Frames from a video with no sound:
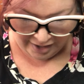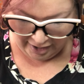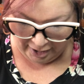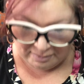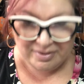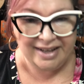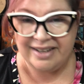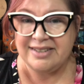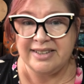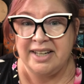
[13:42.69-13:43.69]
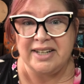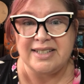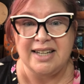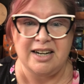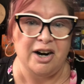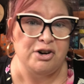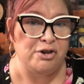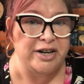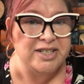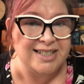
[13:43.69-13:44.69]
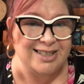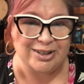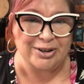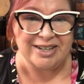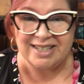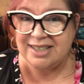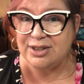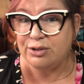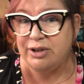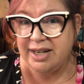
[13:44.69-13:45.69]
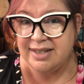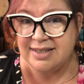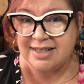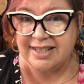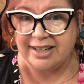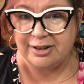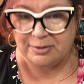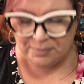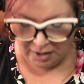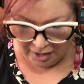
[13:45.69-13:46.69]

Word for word: Um, like, like I said, our creation story takes three days to tell.